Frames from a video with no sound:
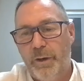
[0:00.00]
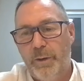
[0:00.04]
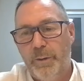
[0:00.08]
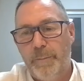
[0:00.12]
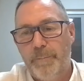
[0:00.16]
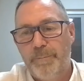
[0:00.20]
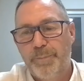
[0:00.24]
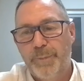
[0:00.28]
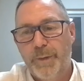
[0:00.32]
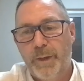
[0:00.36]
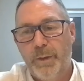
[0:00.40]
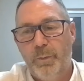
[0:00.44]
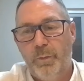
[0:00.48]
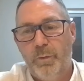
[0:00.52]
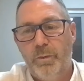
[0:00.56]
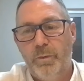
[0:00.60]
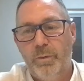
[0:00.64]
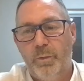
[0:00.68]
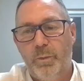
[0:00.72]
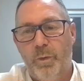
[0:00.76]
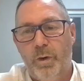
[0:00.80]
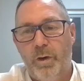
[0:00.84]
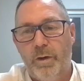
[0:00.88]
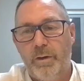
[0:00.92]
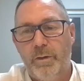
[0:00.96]
So
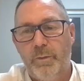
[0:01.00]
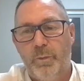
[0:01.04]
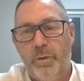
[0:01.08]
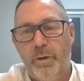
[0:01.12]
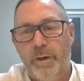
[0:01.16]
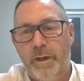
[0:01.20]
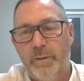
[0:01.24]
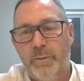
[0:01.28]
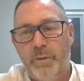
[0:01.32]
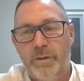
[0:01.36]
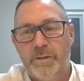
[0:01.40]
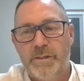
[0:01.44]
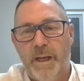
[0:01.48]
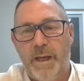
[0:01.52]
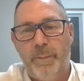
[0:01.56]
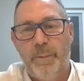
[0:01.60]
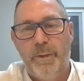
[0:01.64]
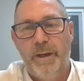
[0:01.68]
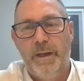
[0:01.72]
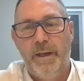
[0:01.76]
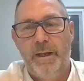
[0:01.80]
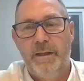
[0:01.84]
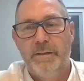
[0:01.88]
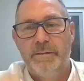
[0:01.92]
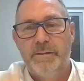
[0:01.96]
what what
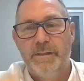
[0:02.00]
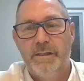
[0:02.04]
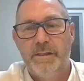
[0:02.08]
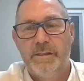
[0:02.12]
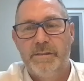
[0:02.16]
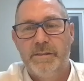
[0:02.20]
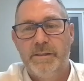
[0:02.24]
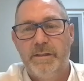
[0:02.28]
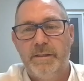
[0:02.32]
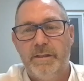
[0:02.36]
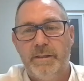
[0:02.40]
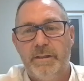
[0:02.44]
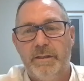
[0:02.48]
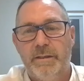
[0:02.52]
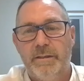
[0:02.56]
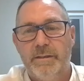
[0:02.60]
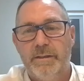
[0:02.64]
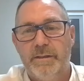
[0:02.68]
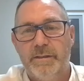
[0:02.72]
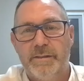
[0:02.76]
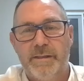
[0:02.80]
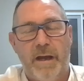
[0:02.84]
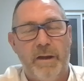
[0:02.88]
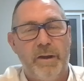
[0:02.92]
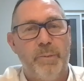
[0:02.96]
what's happening is is
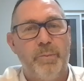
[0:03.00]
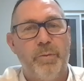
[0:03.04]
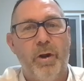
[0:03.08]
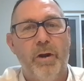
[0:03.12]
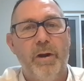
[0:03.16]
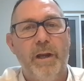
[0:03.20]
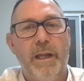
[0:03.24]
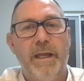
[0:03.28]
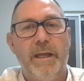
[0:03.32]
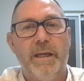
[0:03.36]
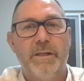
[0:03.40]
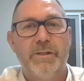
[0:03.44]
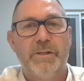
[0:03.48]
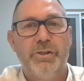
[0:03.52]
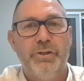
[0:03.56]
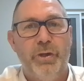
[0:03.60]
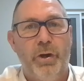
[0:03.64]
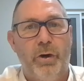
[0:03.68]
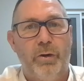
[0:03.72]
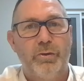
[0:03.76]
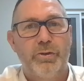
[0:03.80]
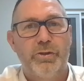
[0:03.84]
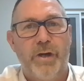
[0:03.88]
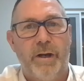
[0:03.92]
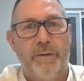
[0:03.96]
the the Saudi Pro
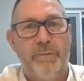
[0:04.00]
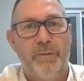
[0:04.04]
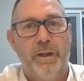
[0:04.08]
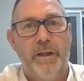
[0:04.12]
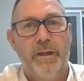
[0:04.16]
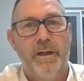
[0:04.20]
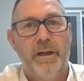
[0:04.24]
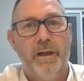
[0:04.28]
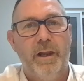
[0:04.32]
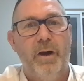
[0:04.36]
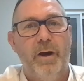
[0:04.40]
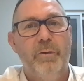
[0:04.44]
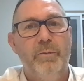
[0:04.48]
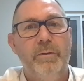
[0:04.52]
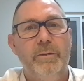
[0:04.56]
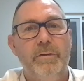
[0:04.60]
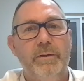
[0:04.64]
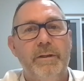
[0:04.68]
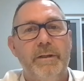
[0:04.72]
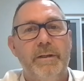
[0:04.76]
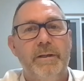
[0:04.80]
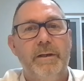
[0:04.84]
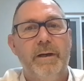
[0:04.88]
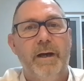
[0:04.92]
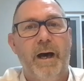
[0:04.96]
League is not travelling
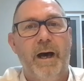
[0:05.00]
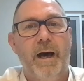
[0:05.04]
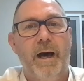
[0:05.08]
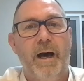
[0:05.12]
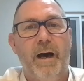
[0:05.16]
alone,